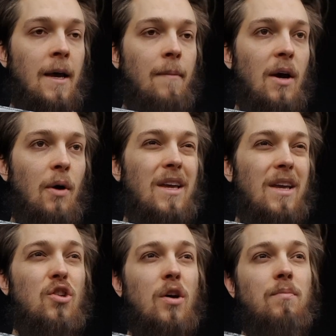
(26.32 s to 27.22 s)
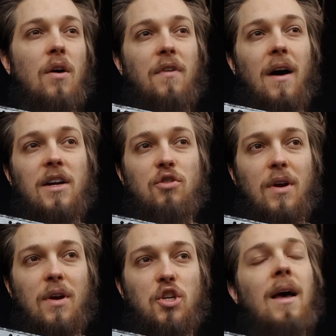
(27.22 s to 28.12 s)
Now in terms of
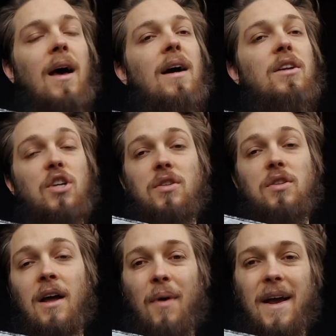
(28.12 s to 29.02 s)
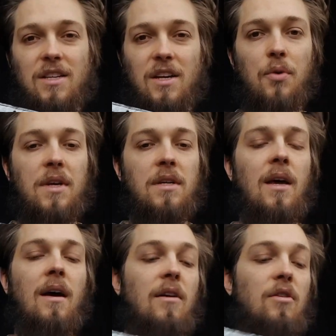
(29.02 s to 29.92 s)
hydration, I just now exclude
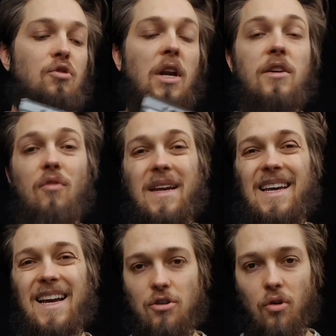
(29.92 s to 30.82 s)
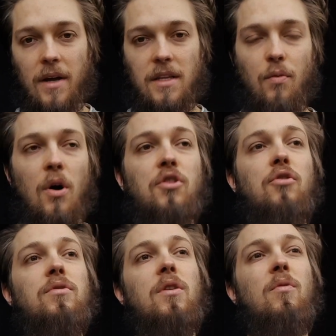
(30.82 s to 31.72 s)
this. I usually drink electrolyted
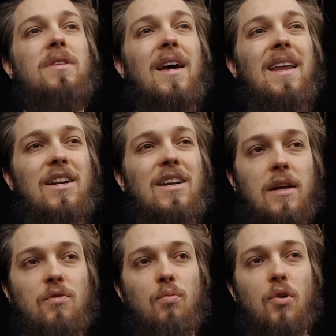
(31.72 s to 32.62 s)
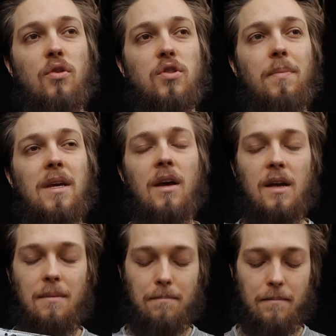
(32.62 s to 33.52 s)
water, so the electrolytes would also be
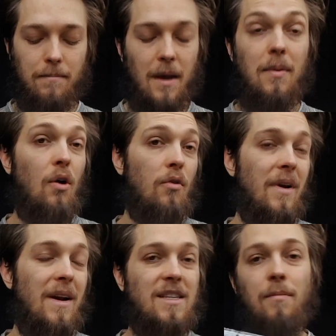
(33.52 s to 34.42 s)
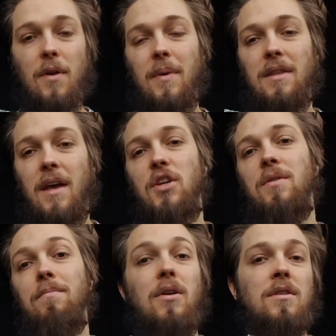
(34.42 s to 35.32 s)
maybe already
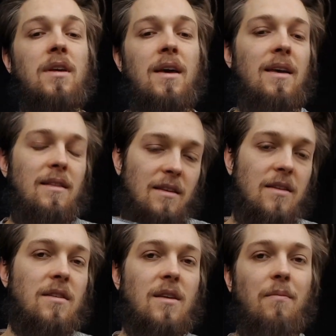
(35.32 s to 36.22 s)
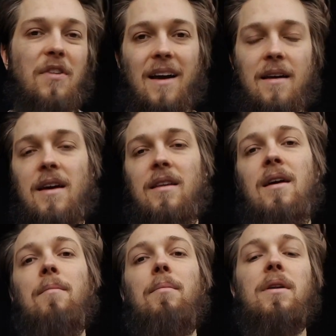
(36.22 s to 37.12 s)
supplementation, because this is something I add,
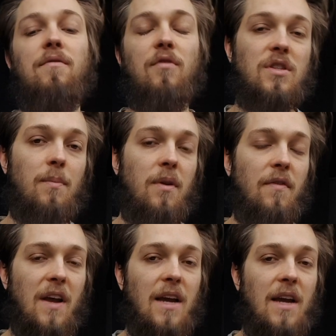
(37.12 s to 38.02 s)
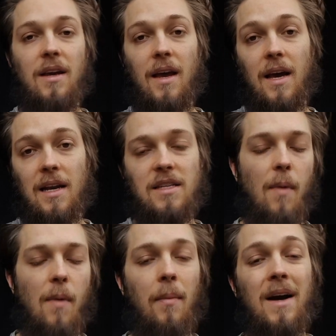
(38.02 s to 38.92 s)
but for simplification, at least
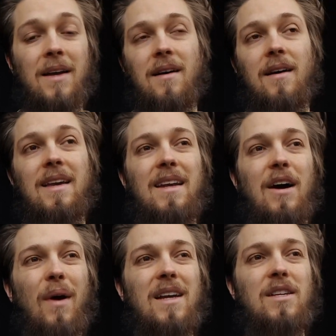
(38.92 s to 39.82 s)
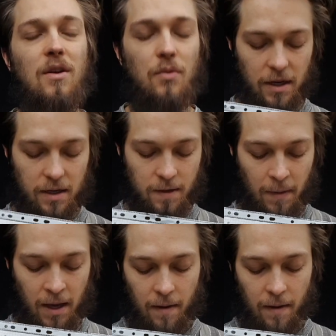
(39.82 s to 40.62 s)
in my mind, I now exclude this.